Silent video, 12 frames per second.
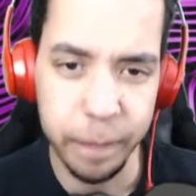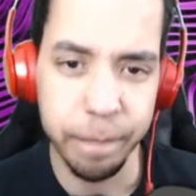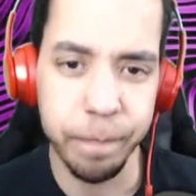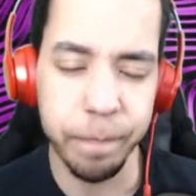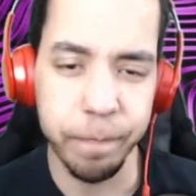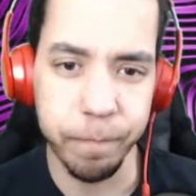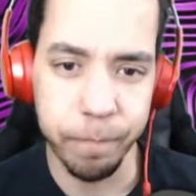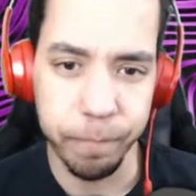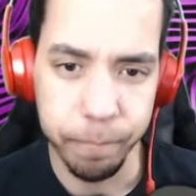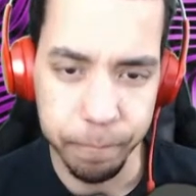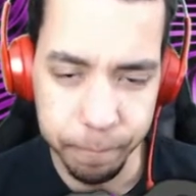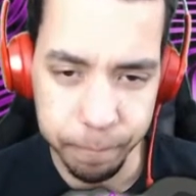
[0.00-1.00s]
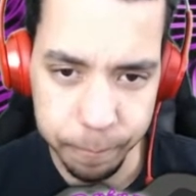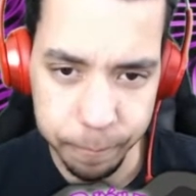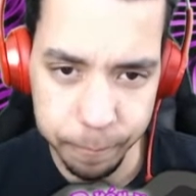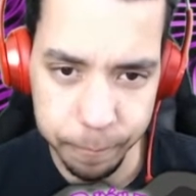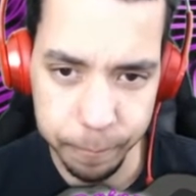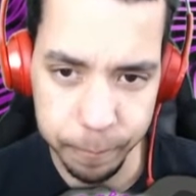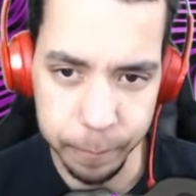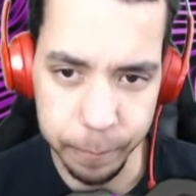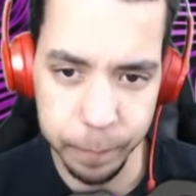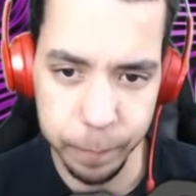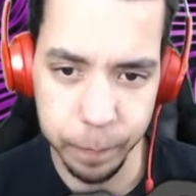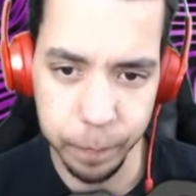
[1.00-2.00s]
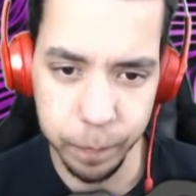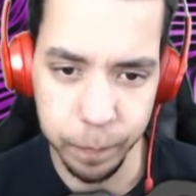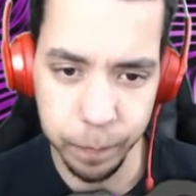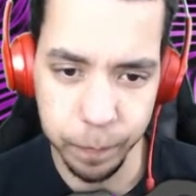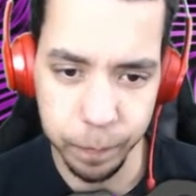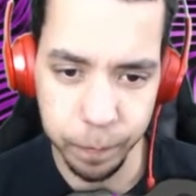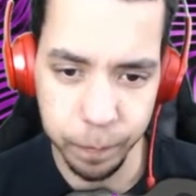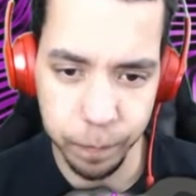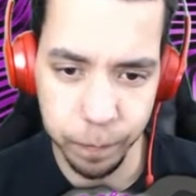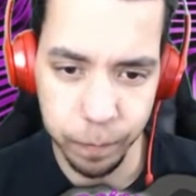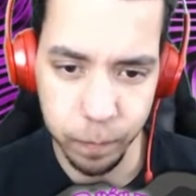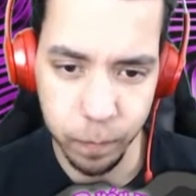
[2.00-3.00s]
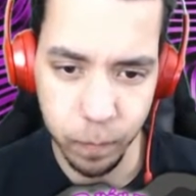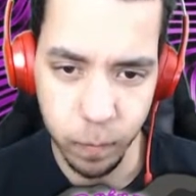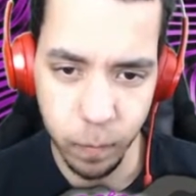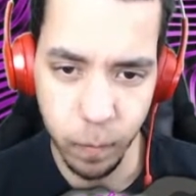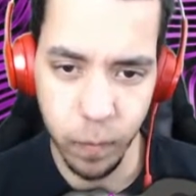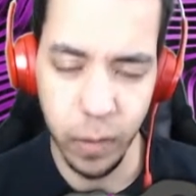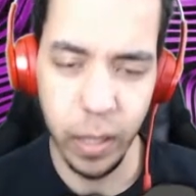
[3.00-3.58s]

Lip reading: Nothing is said.